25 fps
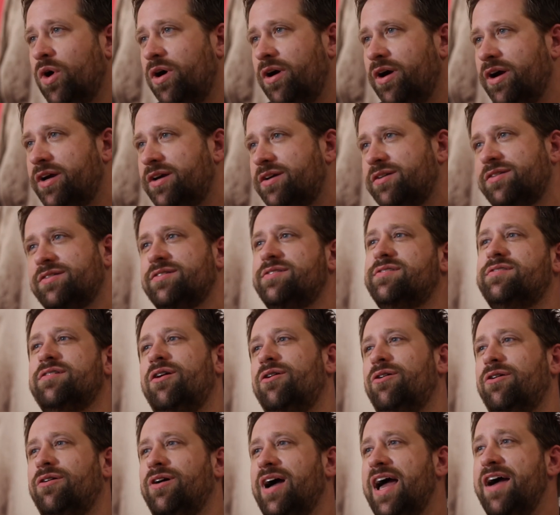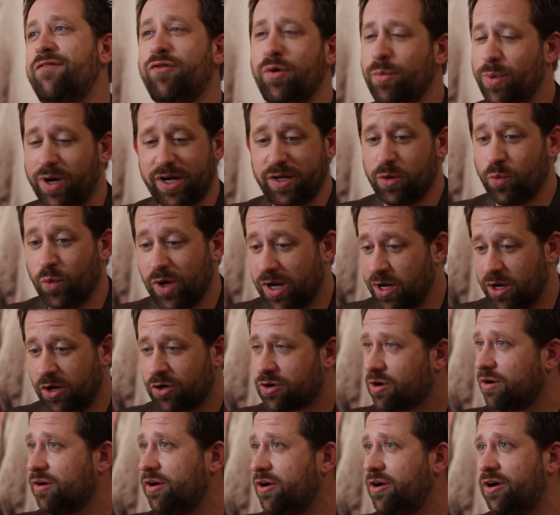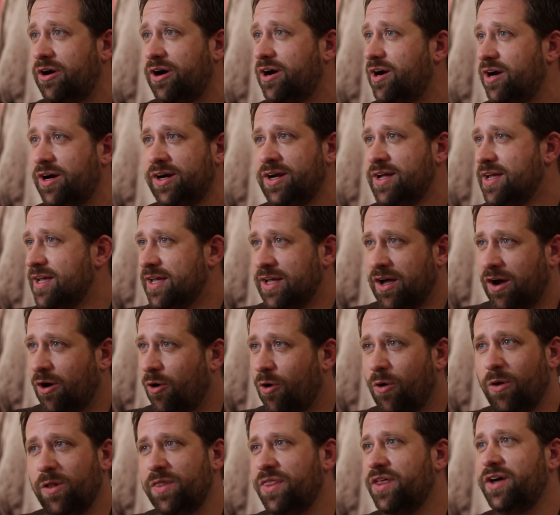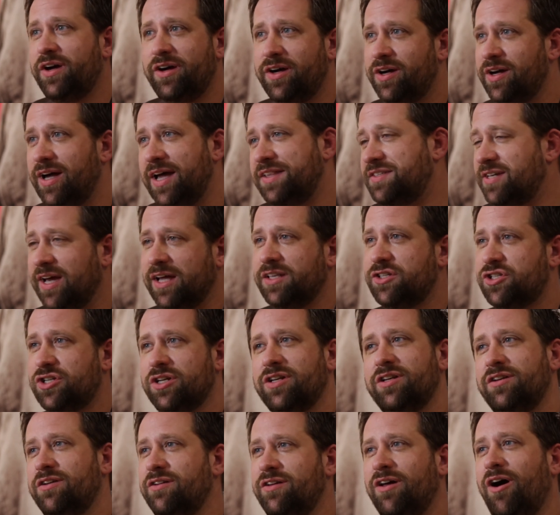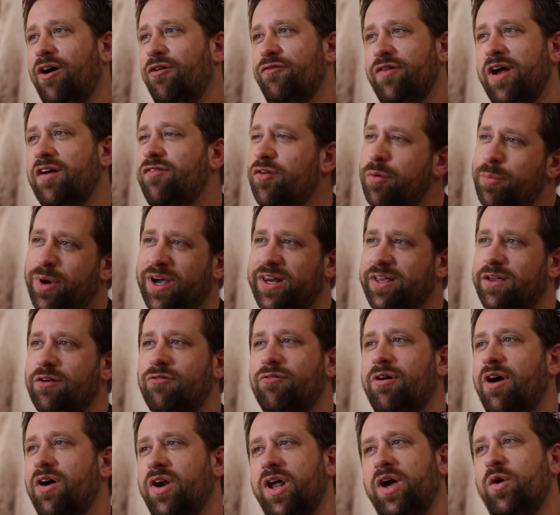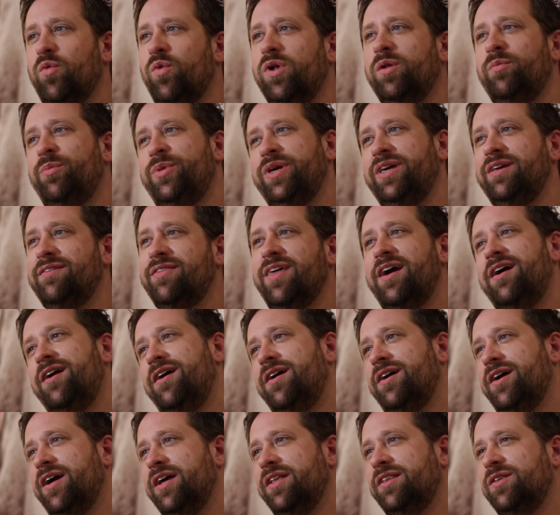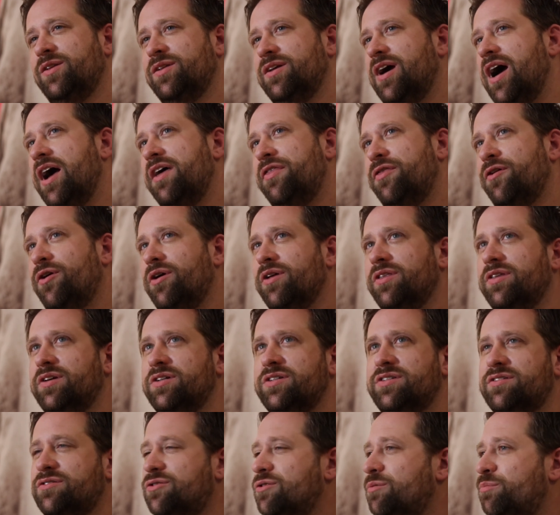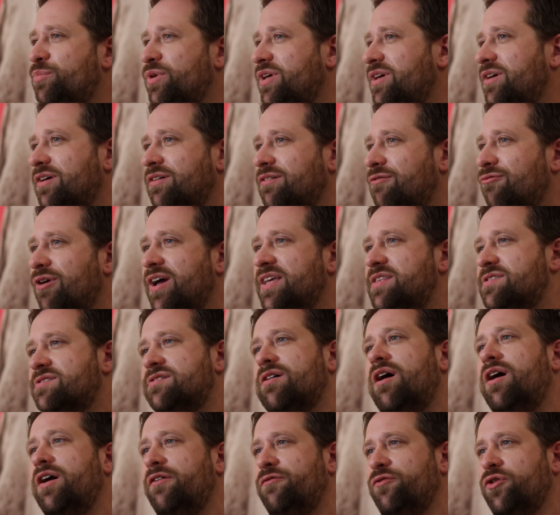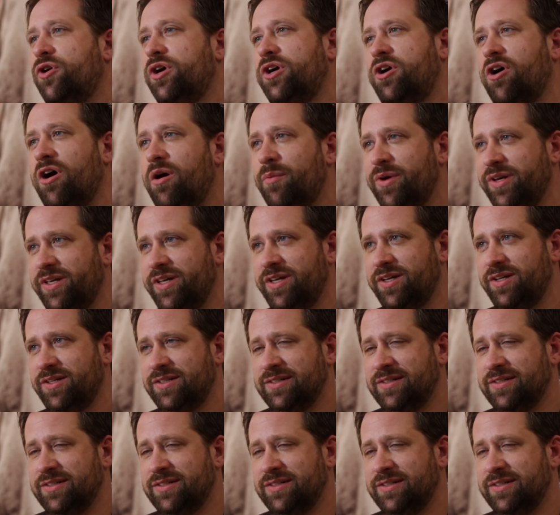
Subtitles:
work, so everybody will look on her, all the attention of everybody around her will be there, and I thought this could be a great start for a comedy.